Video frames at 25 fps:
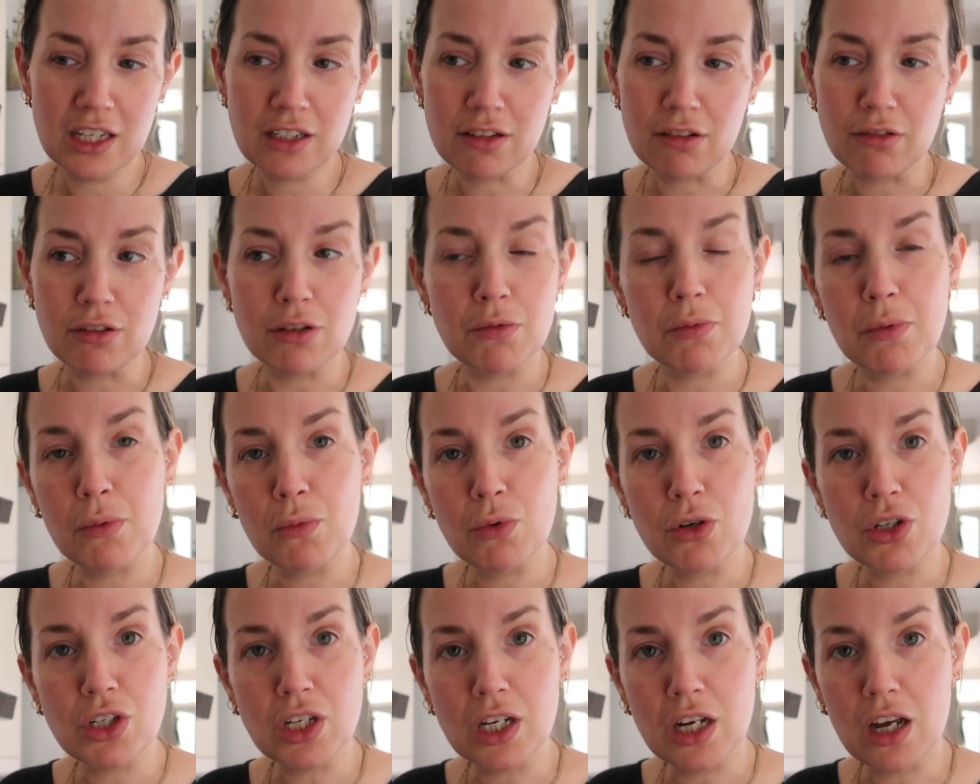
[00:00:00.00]
So I've just been
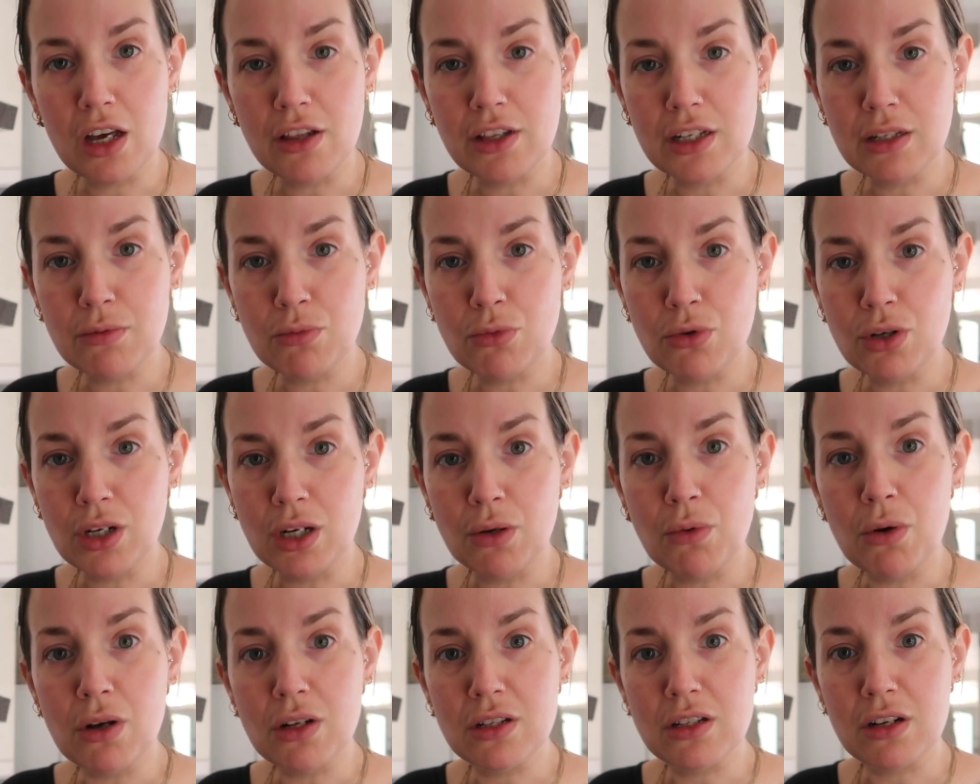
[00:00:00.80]
watching her this
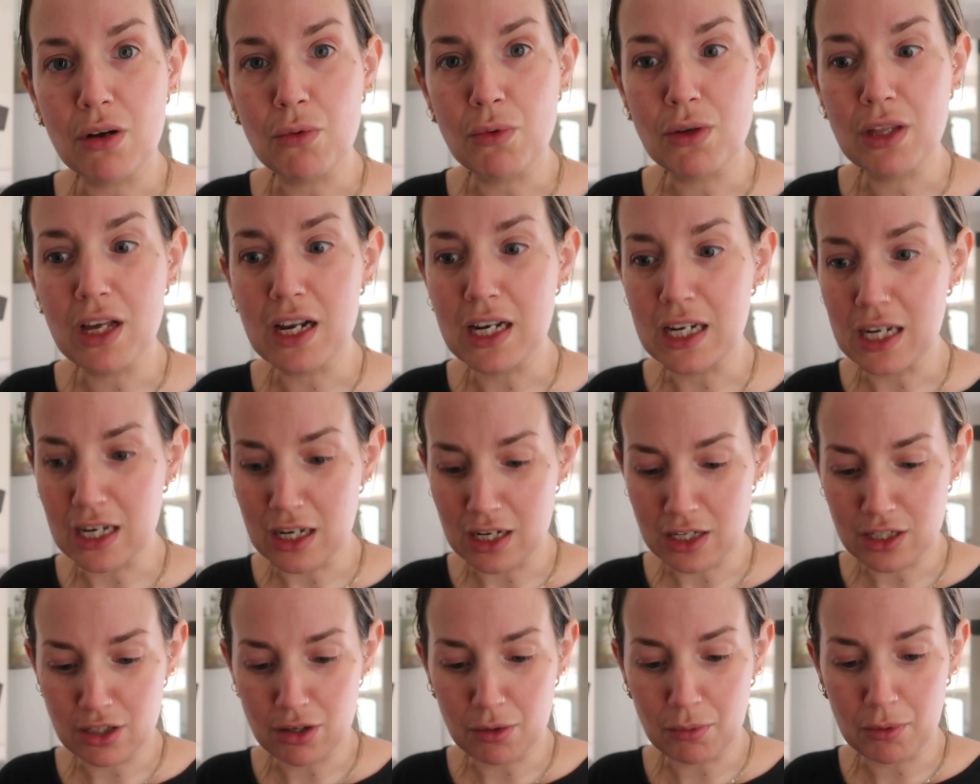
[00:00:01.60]
morning whilst up with
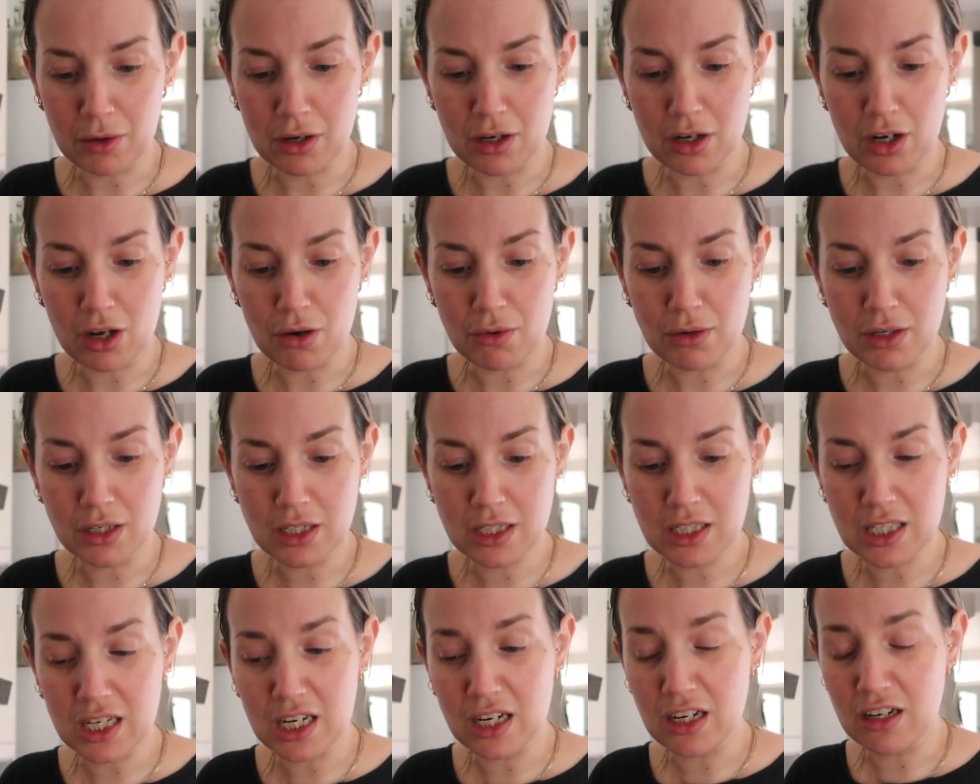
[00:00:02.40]
Elliot, and so I'm gonna go
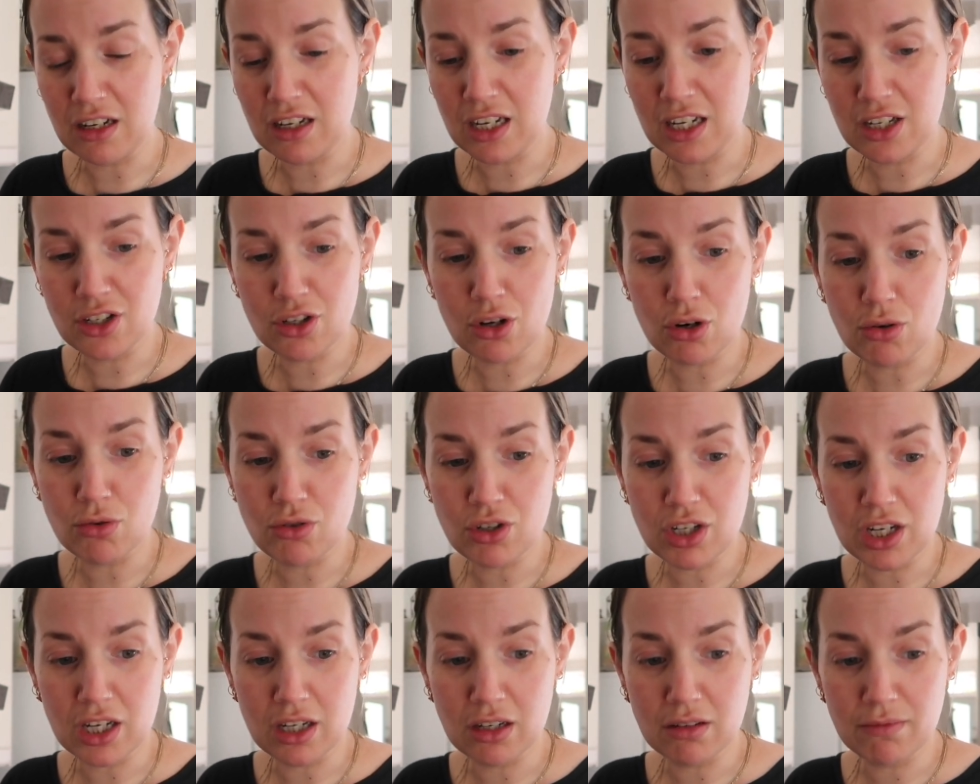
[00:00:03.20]
and sit and
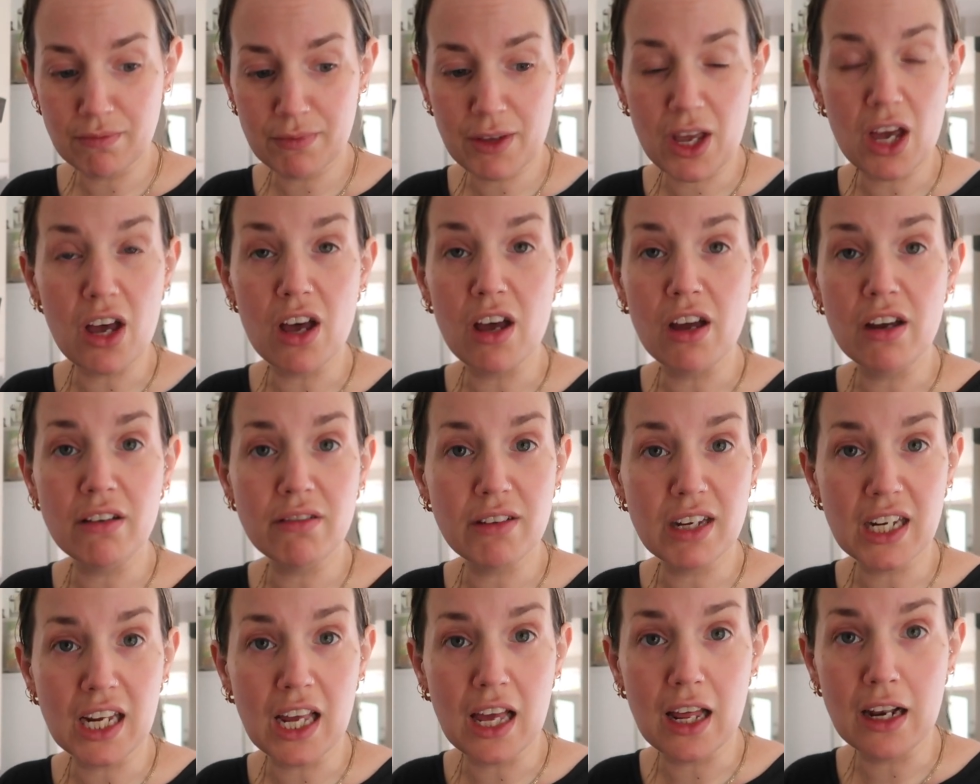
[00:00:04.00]
indulge in her
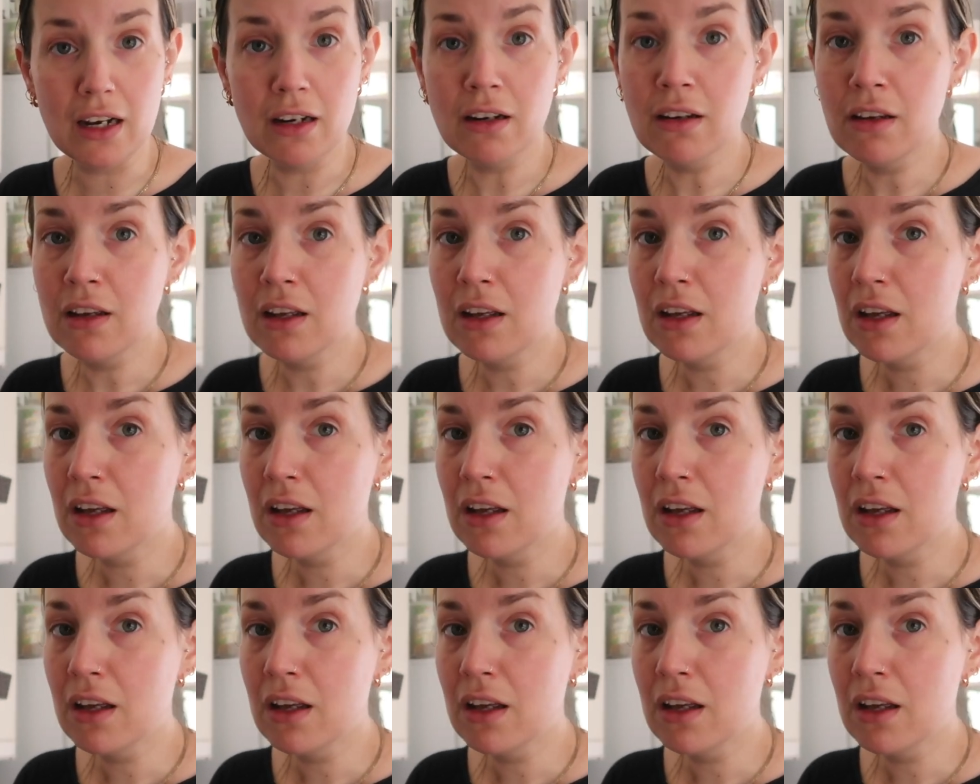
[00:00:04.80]
again.